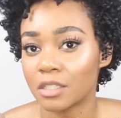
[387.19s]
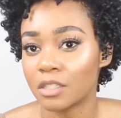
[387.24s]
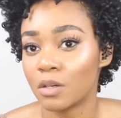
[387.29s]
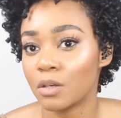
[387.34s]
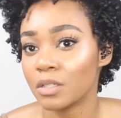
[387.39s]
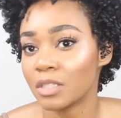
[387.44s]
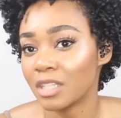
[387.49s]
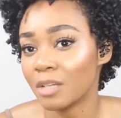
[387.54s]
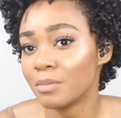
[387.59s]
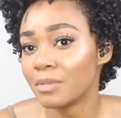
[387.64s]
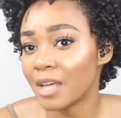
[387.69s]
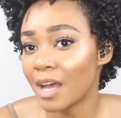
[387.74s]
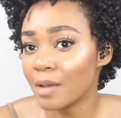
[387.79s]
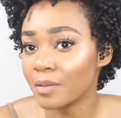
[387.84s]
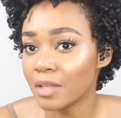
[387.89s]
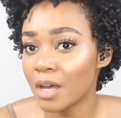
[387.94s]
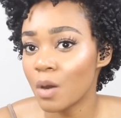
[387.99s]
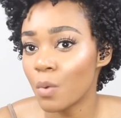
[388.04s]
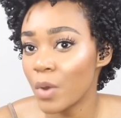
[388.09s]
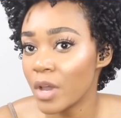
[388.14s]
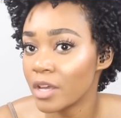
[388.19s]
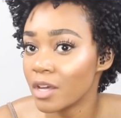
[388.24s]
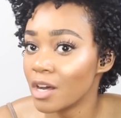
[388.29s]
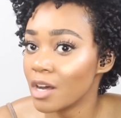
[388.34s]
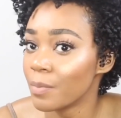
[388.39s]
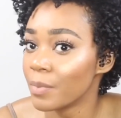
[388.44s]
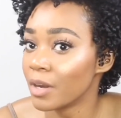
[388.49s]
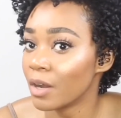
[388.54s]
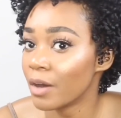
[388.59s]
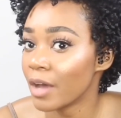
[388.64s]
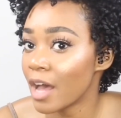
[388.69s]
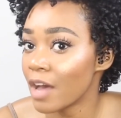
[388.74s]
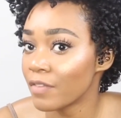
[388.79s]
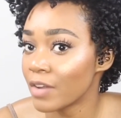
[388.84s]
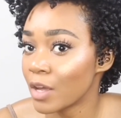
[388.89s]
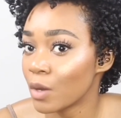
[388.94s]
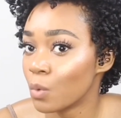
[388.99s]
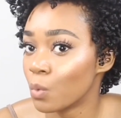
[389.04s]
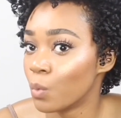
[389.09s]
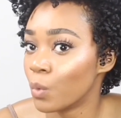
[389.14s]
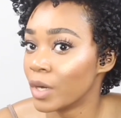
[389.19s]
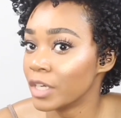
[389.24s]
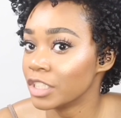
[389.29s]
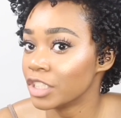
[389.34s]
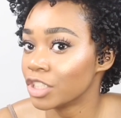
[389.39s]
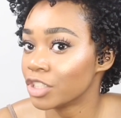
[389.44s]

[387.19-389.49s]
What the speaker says: So sometimes I'll wake up and I'll have like one